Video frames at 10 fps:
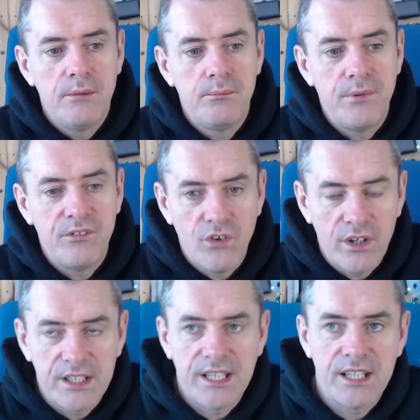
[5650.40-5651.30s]
Before I
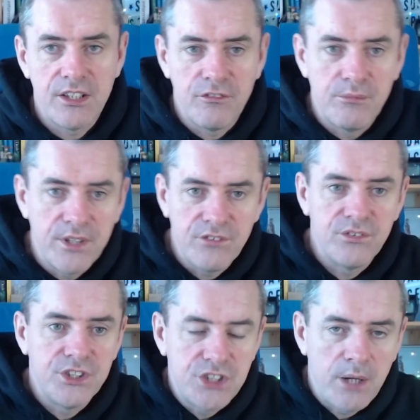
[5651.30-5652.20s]
could get enough money from
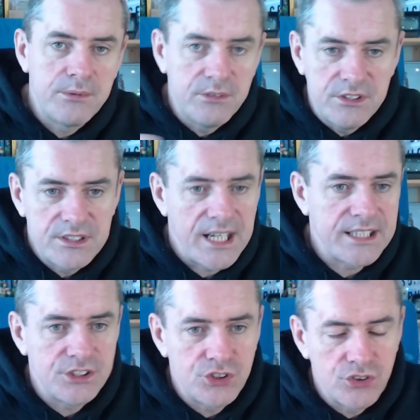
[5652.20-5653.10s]
the job to tax
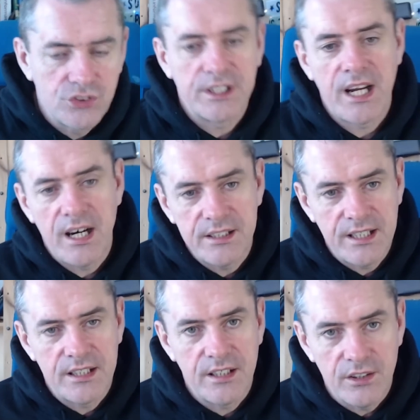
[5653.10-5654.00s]
insure the car to
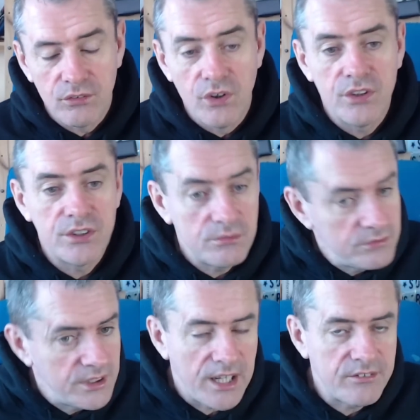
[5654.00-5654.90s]
get it on the road,
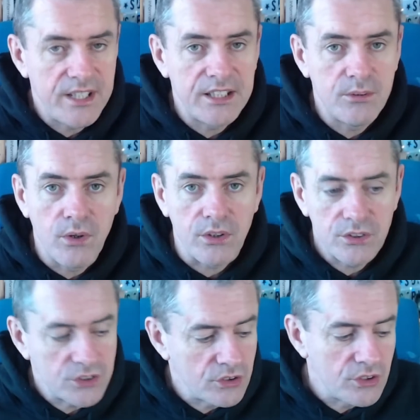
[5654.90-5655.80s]
you have to get to work.
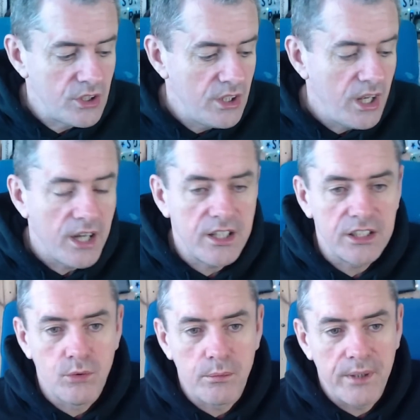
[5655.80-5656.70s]
So I got to
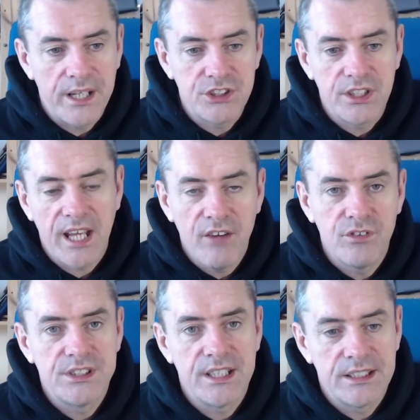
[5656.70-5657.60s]
work by hitching every
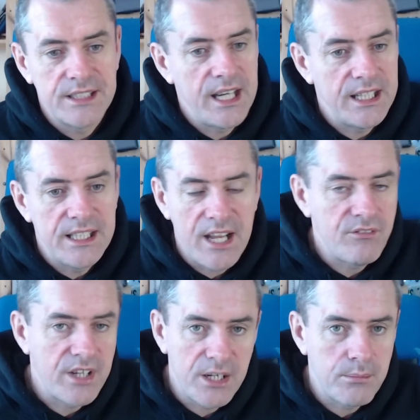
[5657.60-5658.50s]
single day and never
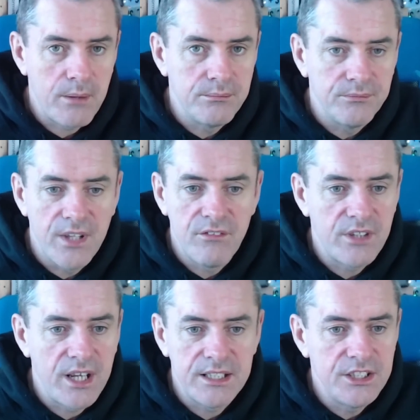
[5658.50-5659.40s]
had a problem, never
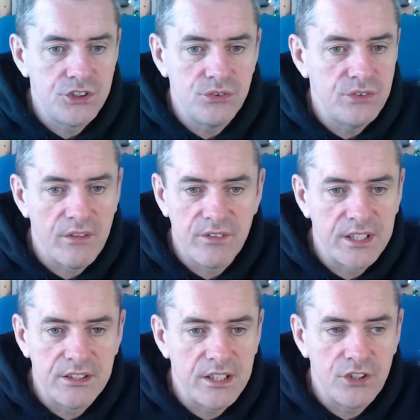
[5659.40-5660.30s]
had an issue, never ran
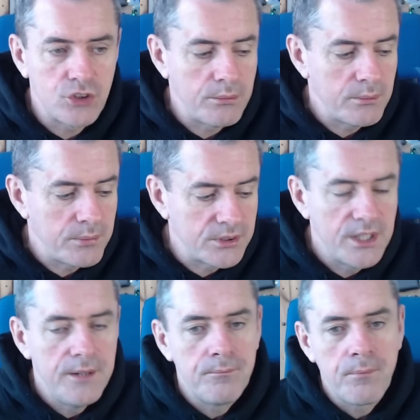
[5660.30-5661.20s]
into any trouble. But
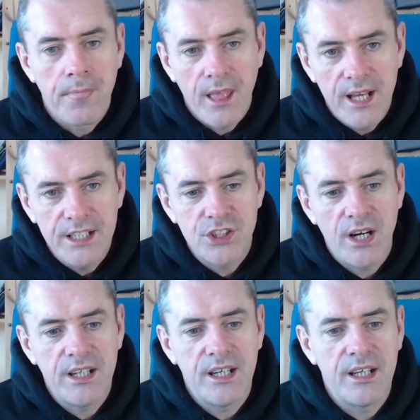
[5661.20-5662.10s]

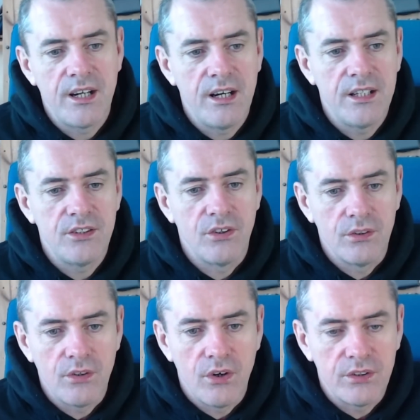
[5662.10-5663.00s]
hitchhiking in Ireland
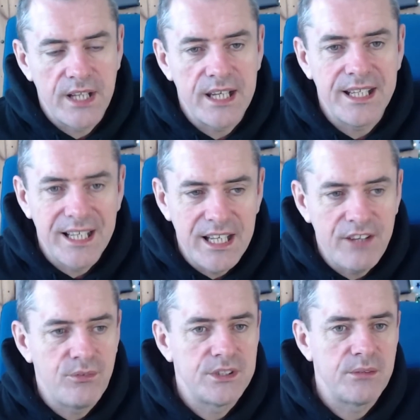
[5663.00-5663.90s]
or getting a
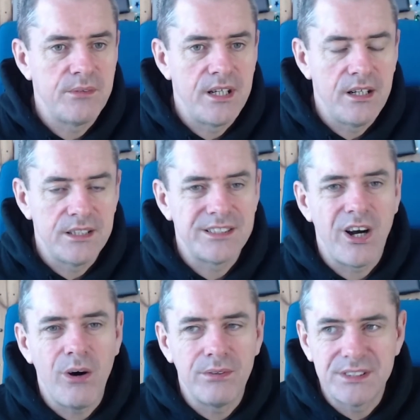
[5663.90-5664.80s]
lift with someone in Ireland is
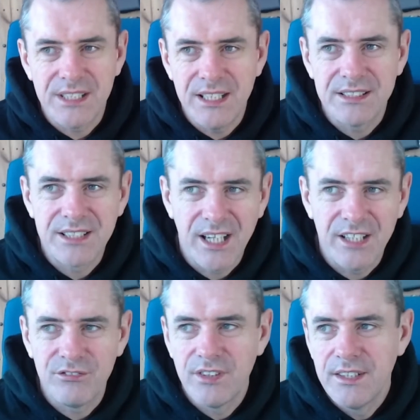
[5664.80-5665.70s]
always seen as kind of,